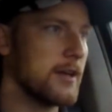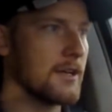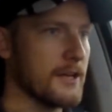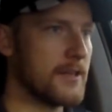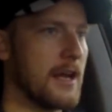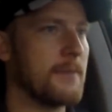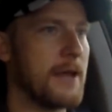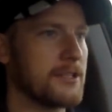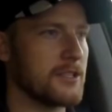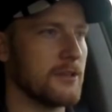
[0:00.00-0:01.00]
Could not
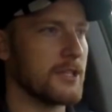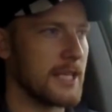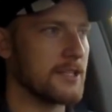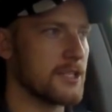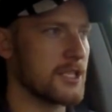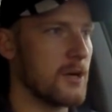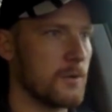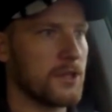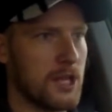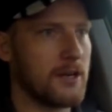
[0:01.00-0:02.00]
imagine doing that. Just
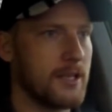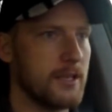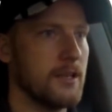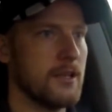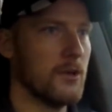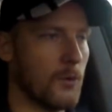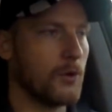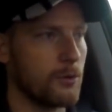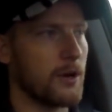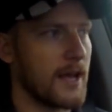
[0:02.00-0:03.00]
towing 30
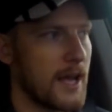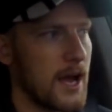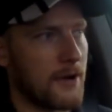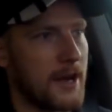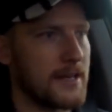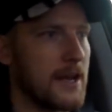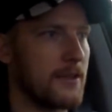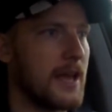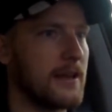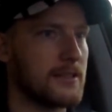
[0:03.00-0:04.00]
with what I got right now,
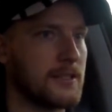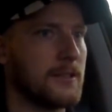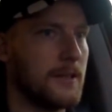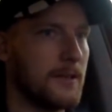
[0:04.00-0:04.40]
that is a